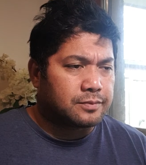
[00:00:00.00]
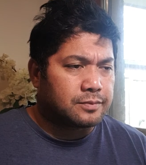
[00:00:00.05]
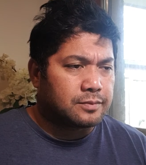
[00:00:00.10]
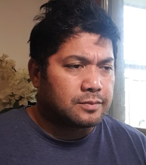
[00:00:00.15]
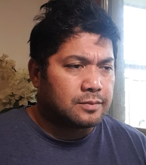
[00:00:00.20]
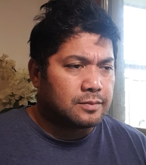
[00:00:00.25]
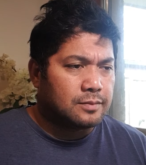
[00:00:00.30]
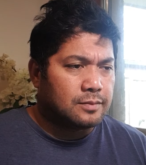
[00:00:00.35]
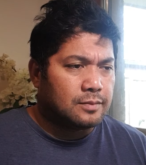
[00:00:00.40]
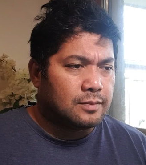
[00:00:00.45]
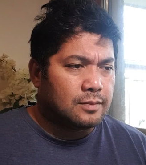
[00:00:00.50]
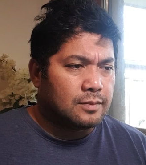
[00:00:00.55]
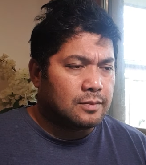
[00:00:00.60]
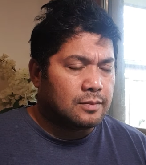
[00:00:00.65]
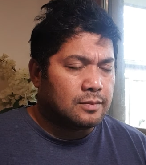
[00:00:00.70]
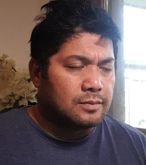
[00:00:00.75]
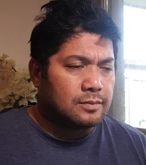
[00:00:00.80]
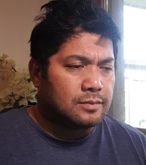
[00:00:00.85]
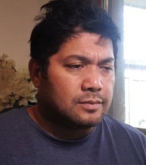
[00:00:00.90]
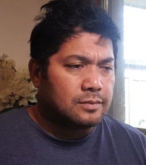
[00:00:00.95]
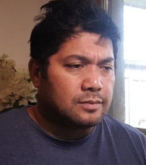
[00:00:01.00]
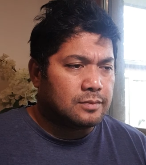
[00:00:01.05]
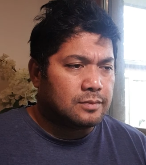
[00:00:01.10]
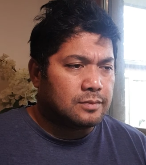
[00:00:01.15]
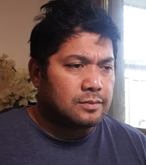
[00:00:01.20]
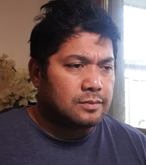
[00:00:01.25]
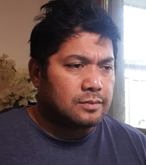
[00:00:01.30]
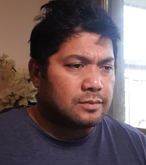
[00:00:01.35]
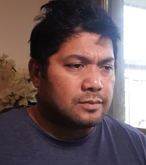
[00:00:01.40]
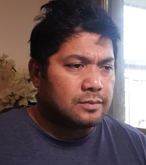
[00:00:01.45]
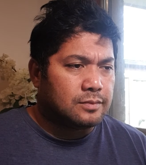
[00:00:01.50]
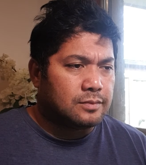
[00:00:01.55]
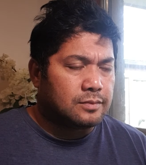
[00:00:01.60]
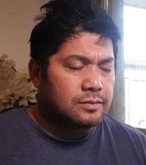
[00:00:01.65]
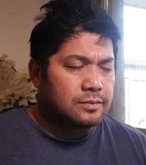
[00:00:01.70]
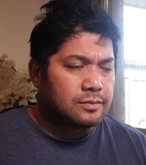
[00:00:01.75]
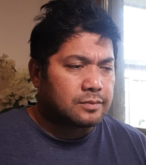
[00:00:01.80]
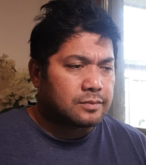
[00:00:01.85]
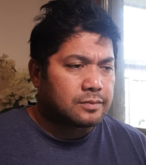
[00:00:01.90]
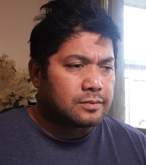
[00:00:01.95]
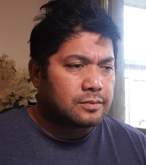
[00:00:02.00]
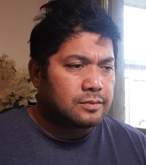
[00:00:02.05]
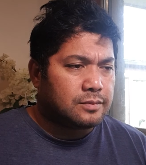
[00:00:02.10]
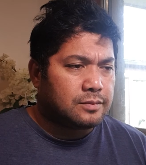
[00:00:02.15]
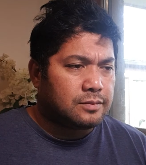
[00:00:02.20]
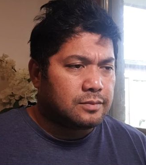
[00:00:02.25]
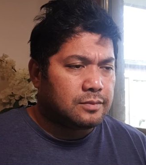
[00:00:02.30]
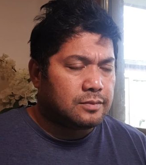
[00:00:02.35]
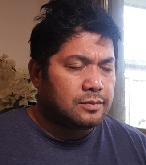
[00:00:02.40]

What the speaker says: (silence)